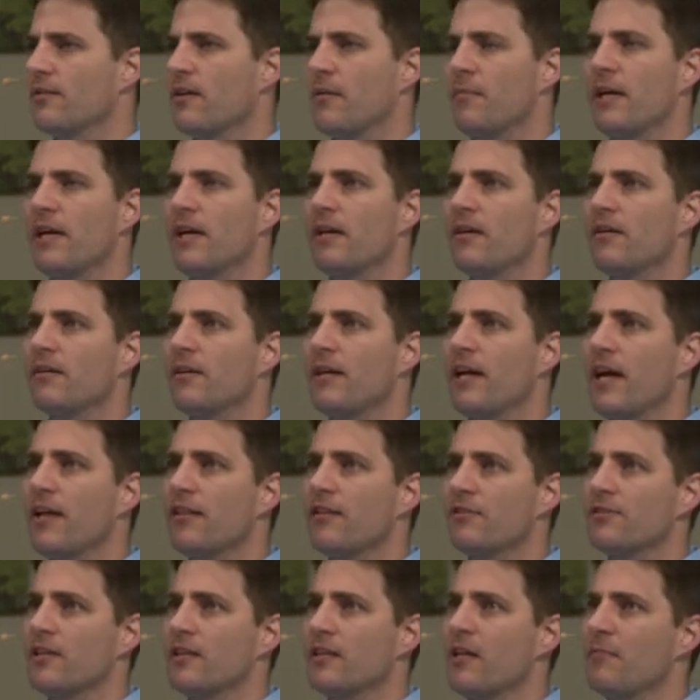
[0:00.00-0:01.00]

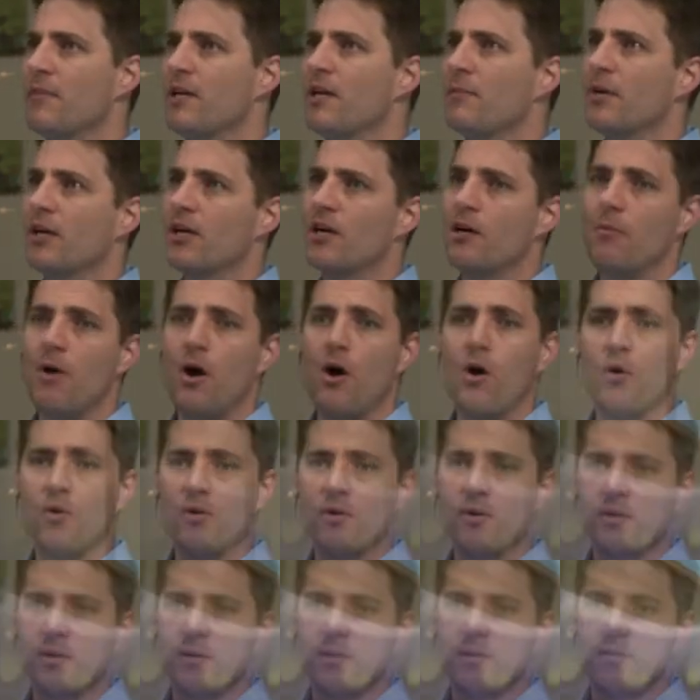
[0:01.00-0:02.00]
not that many, but come
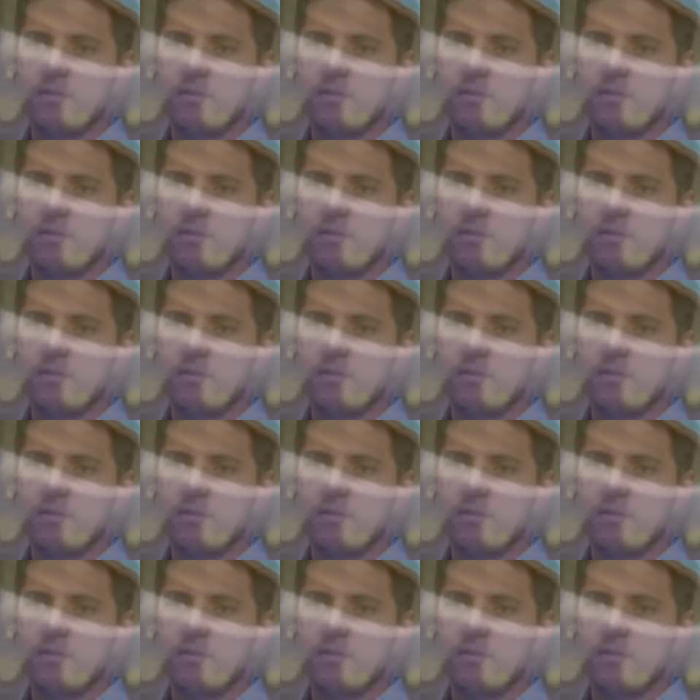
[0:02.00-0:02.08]
on.